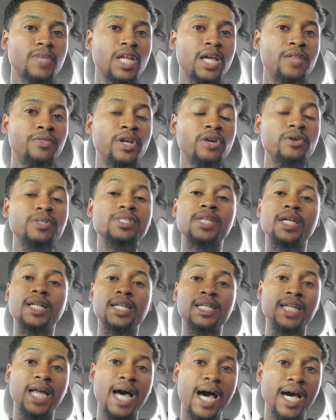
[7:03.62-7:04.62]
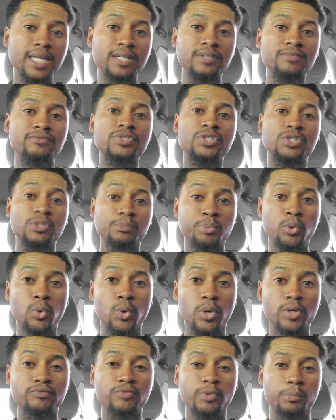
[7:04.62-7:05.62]
there is a lot of
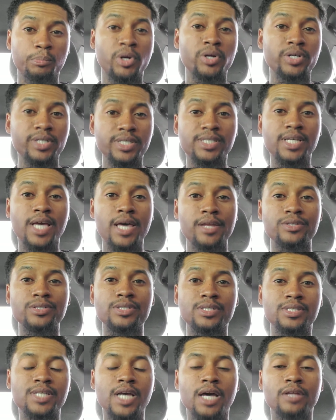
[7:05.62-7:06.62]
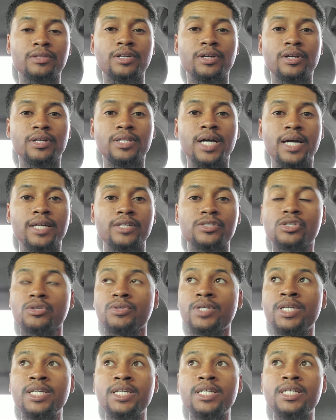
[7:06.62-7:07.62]
support for Bernie Sanders in South Carolina. So
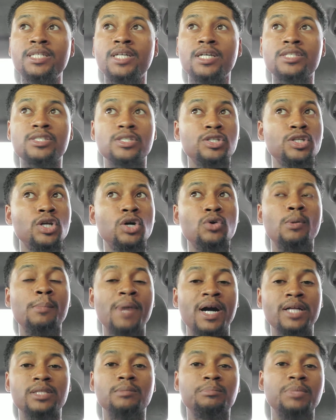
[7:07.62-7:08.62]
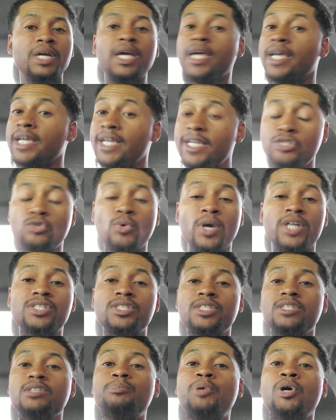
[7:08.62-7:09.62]
he doesn't know about the... He's
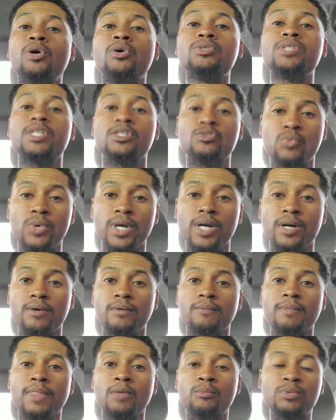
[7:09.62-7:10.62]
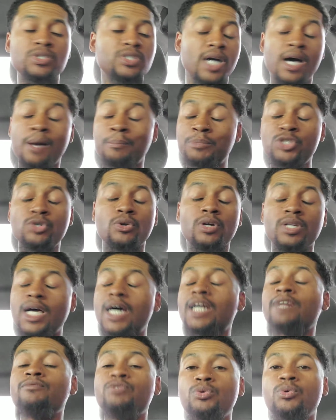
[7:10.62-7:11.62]
questioning the polls as well, which I'm sure a lot
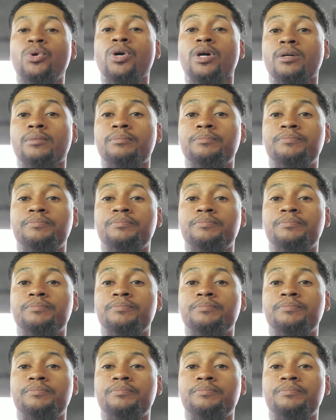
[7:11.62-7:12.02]
of you are.